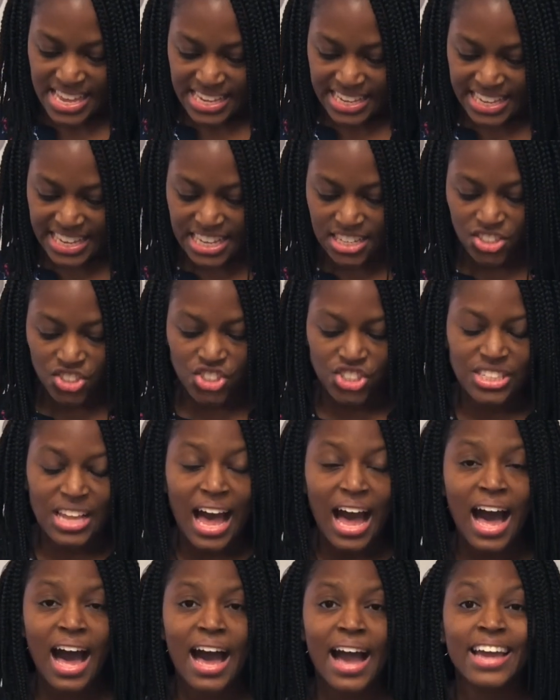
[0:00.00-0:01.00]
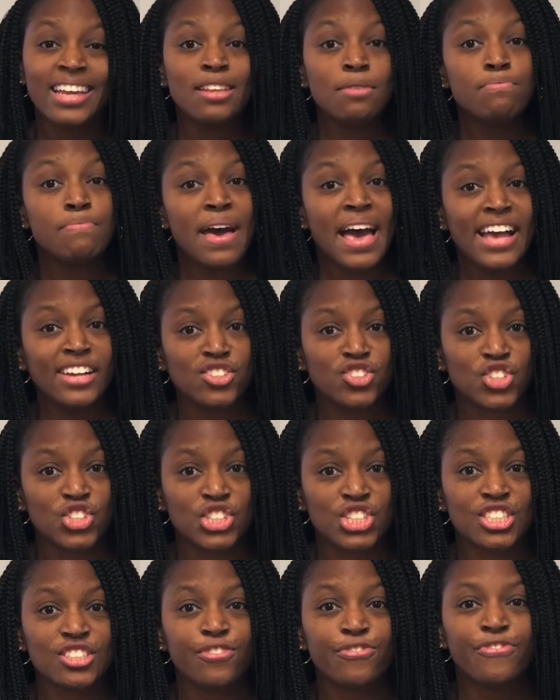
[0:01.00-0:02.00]
Each side
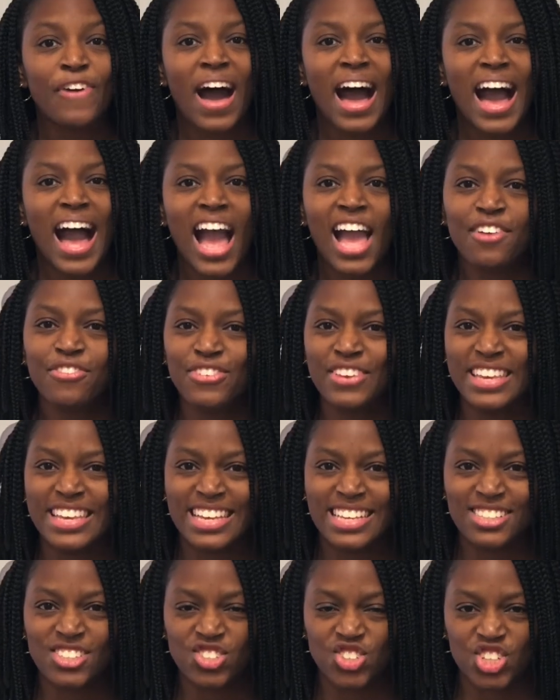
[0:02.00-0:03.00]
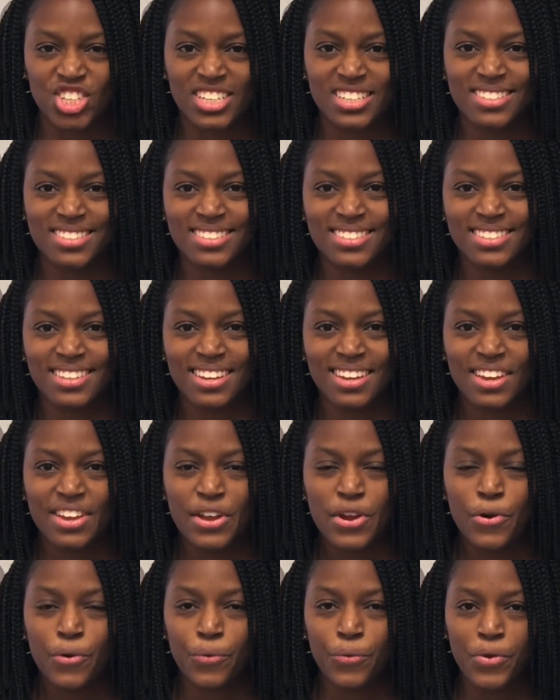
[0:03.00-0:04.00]
measures 5 inches.
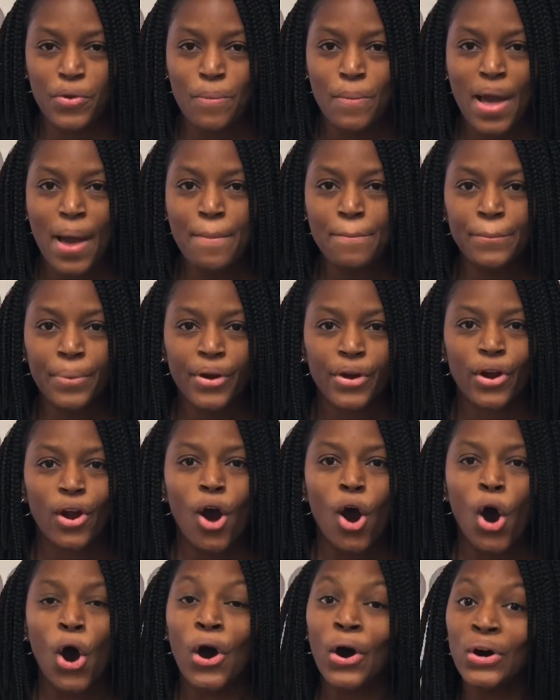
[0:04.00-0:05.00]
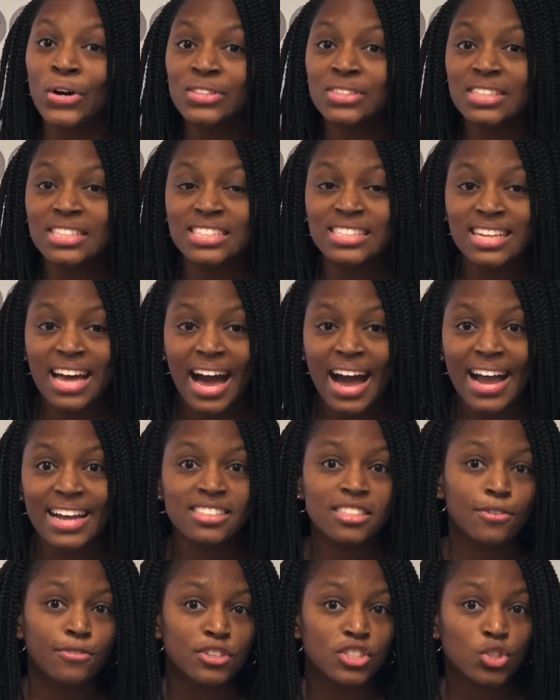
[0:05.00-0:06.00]
Remember, all the
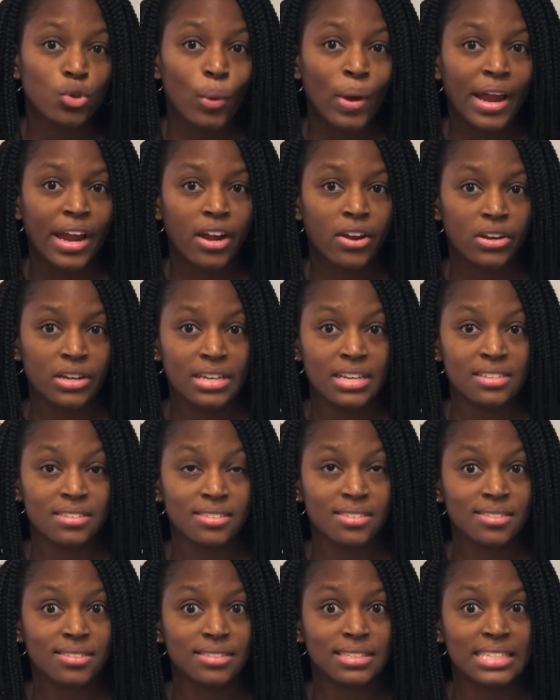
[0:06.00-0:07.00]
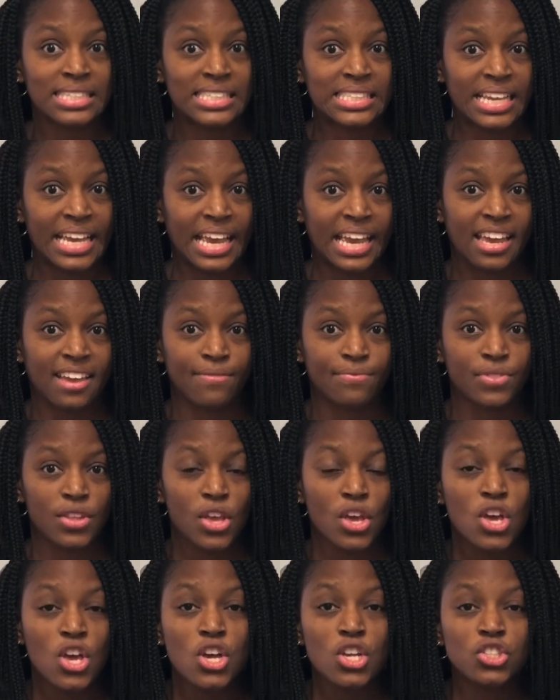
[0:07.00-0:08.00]
sides of a square is the same.
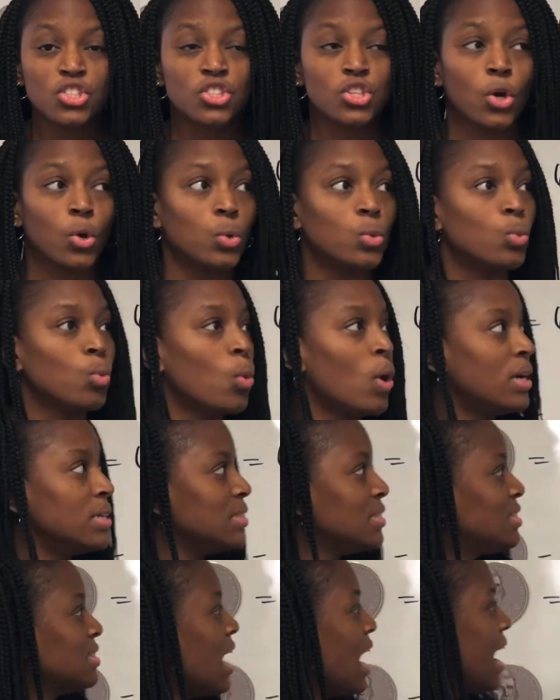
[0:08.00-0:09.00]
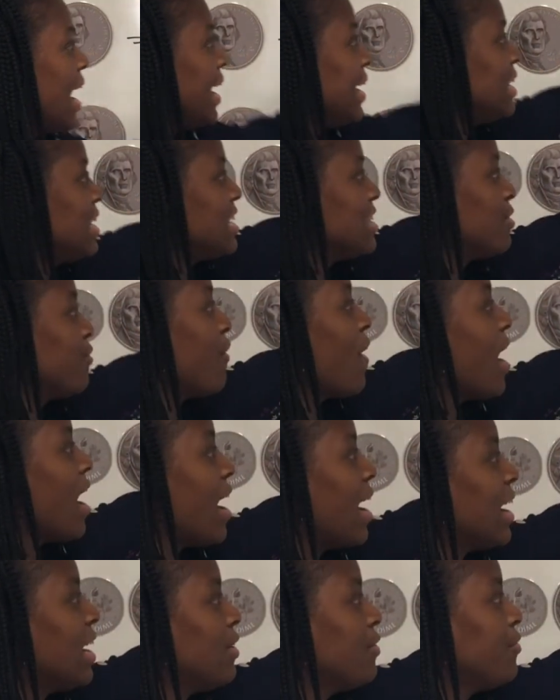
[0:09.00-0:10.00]
So one side is
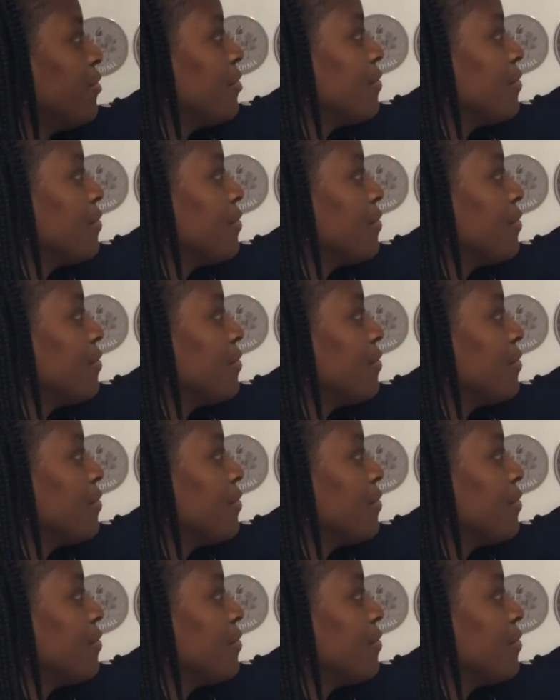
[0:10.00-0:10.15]
5.